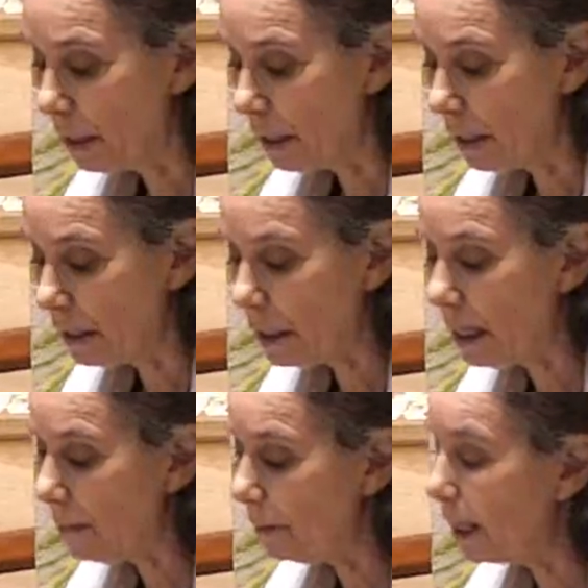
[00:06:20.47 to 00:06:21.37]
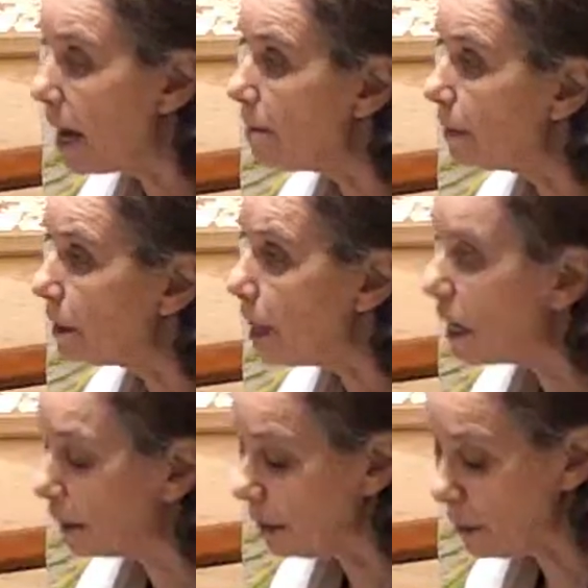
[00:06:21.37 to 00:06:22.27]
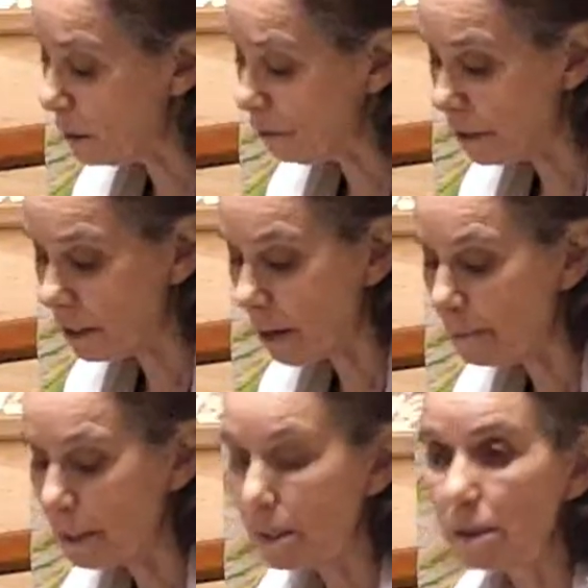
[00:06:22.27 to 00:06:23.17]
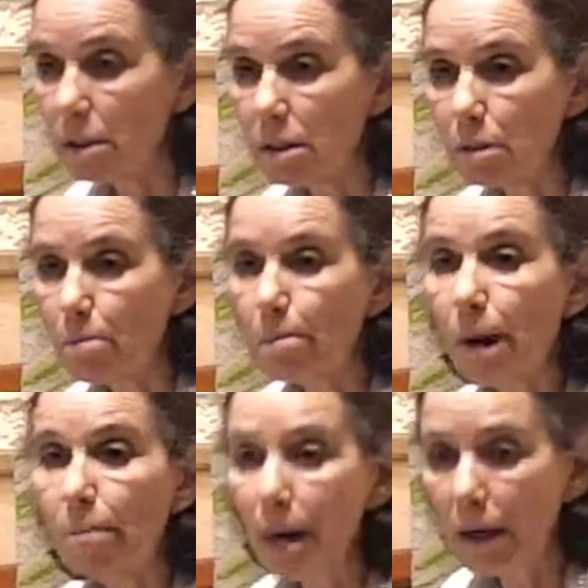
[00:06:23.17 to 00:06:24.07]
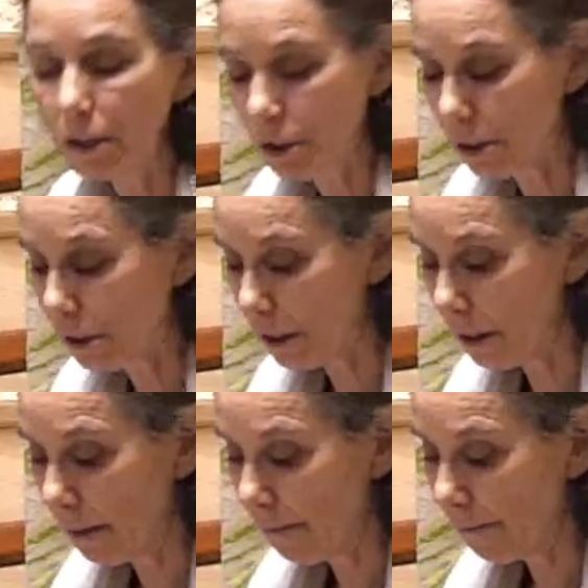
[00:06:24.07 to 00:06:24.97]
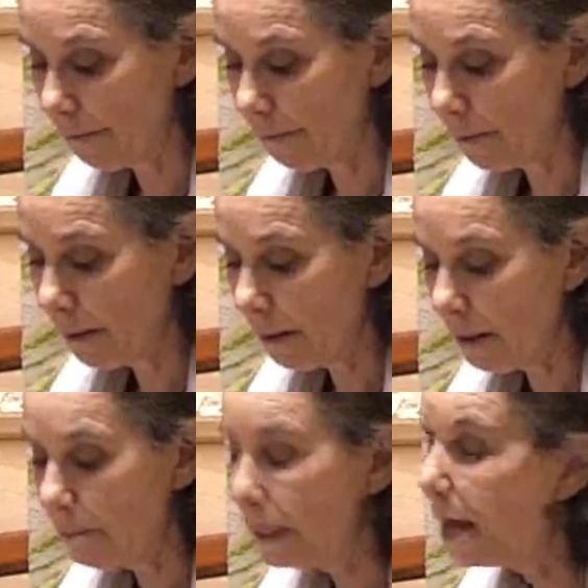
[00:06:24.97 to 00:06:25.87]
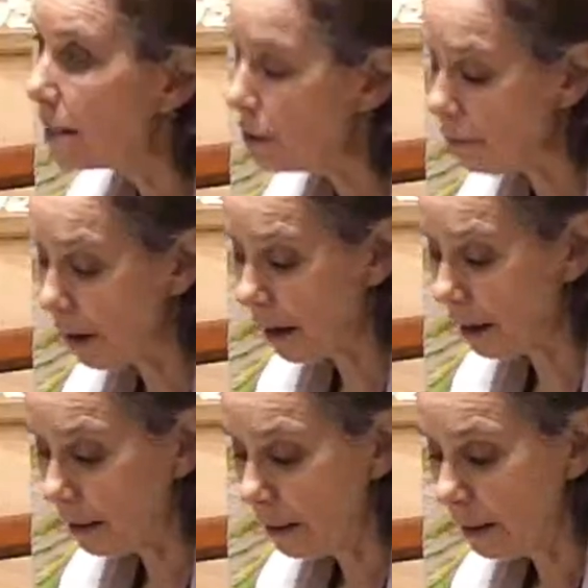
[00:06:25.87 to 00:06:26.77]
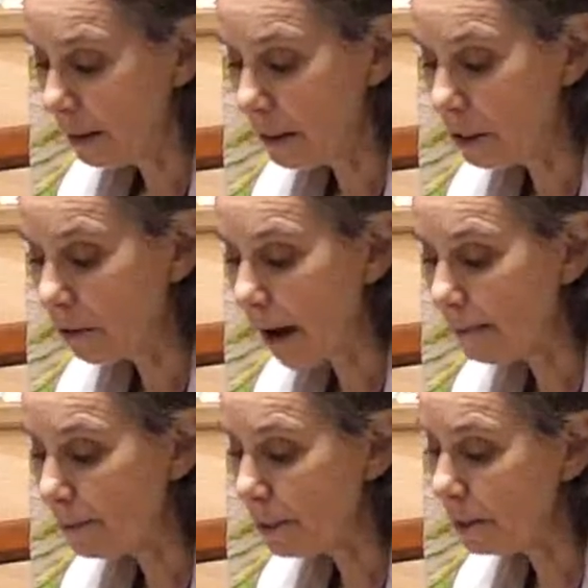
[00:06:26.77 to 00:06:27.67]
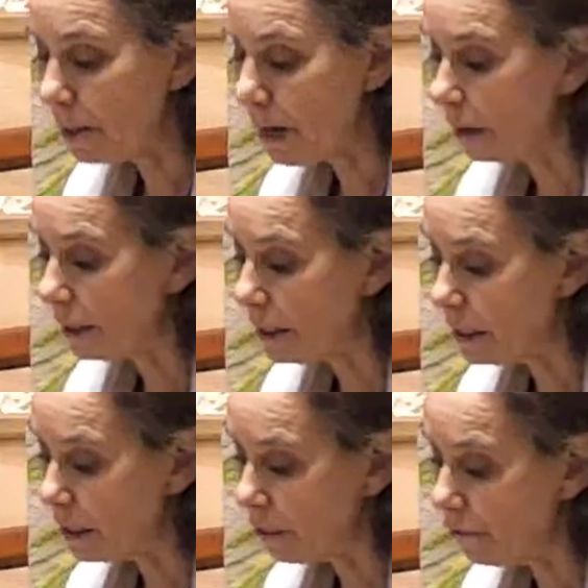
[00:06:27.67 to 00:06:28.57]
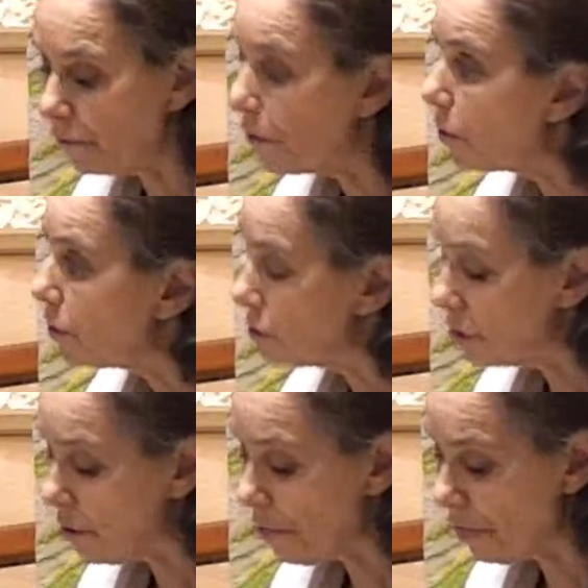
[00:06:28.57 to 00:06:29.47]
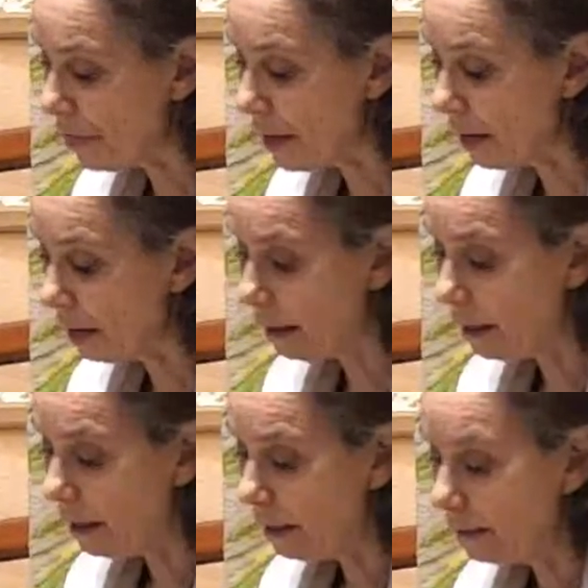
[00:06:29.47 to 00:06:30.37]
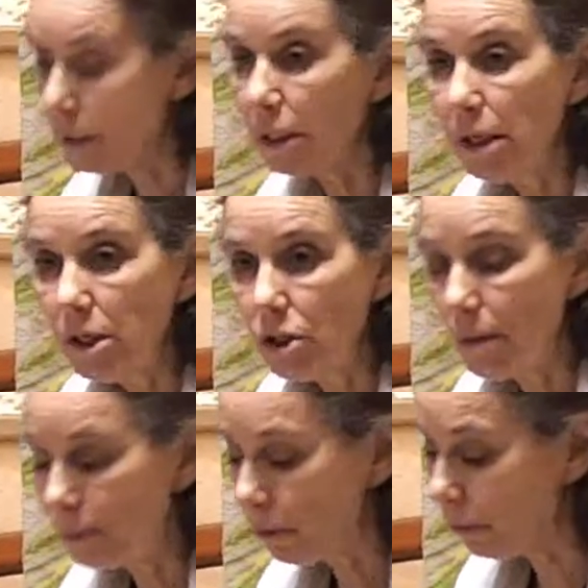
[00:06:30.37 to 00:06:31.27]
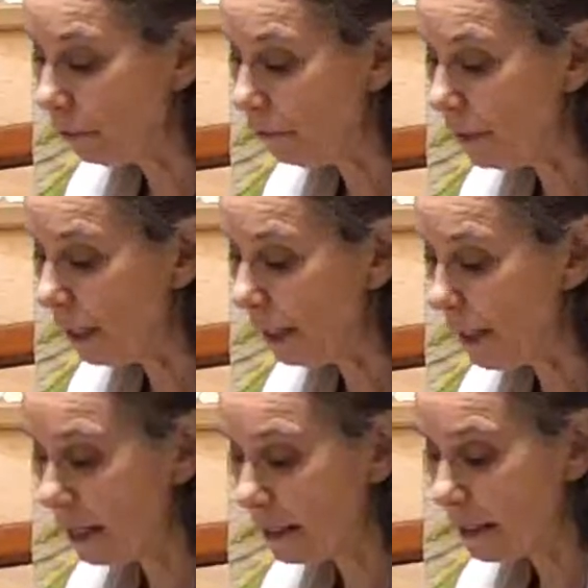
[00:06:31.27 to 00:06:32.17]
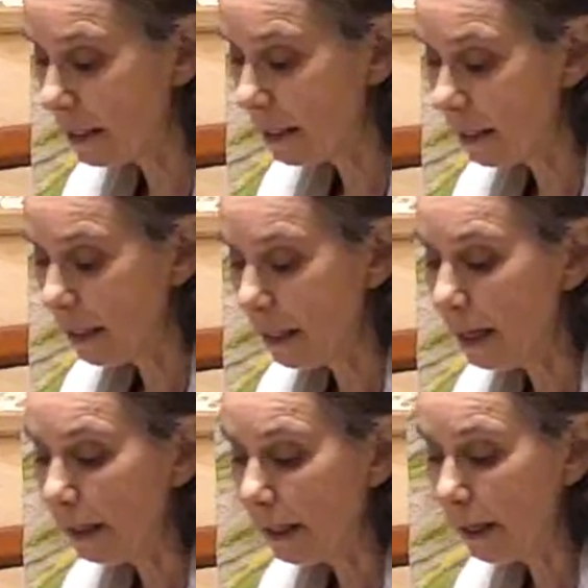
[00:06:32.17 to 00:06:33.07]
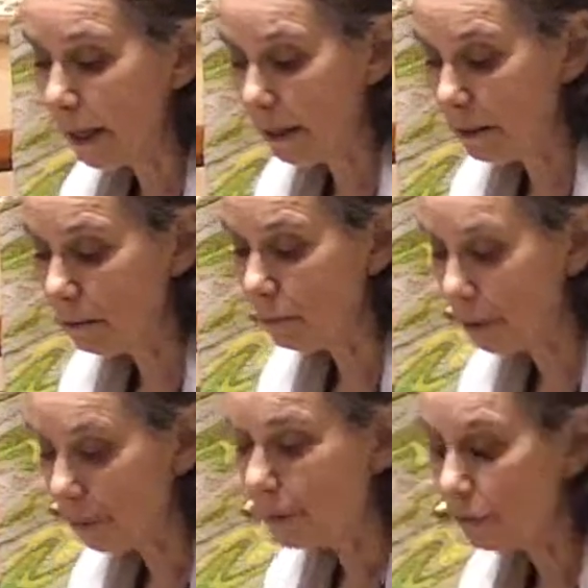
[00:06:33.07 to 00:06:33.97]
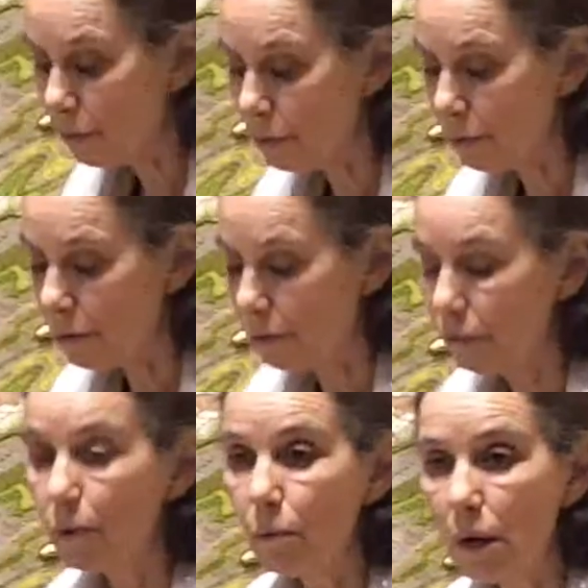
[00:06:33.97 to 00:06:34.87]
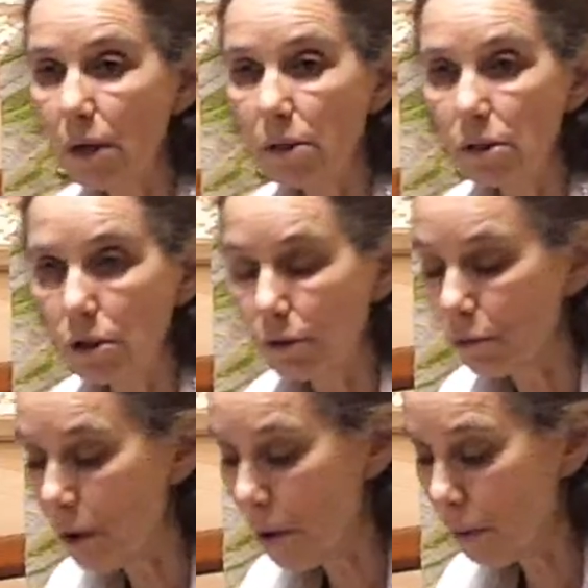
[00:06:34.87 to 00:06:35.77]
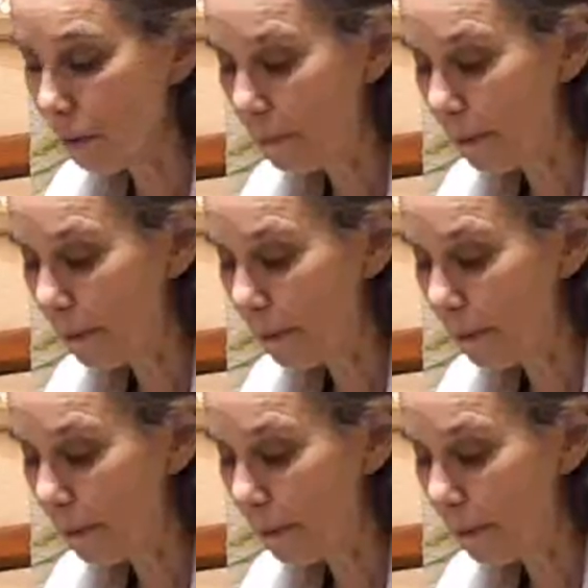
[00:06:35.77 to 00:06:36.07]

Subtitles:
until it became a darkness of substance, mamash. Ibn Ezra describes the darkness as a fog so thick that Egypt could feel it, linking it with the root of the word to grope.